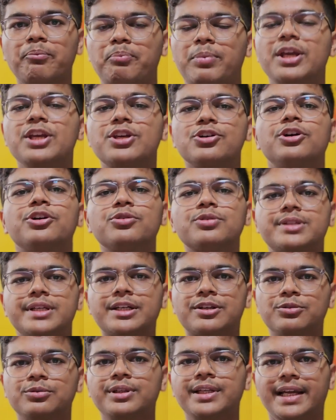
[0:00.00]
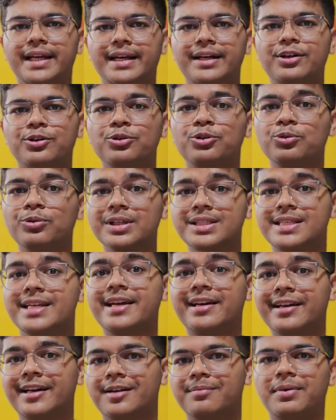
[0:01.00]
Be sure to stick to the end to know a
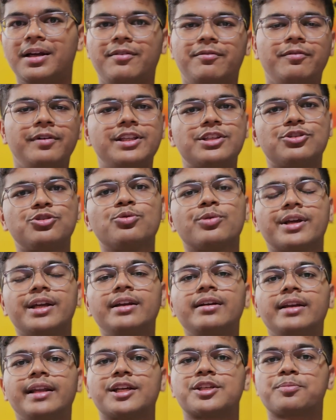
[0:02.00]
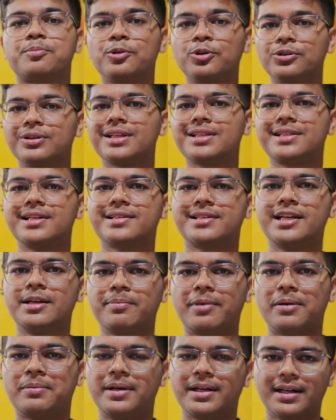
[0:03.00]
secret by which you can explore the CSE
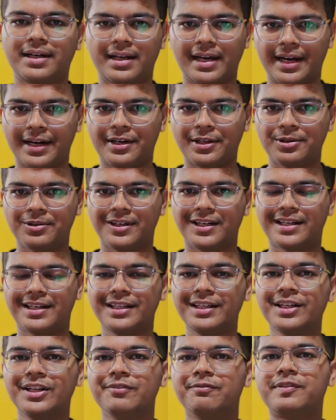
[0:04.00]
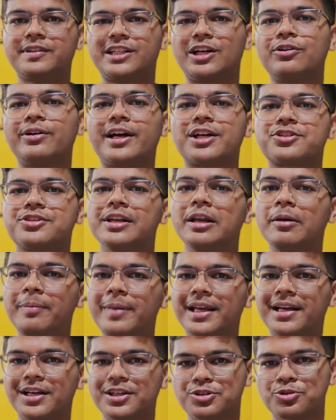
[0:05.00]
department at IIT Guwahati without actually
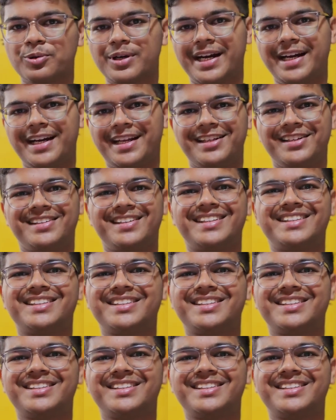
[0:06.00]
being a student here.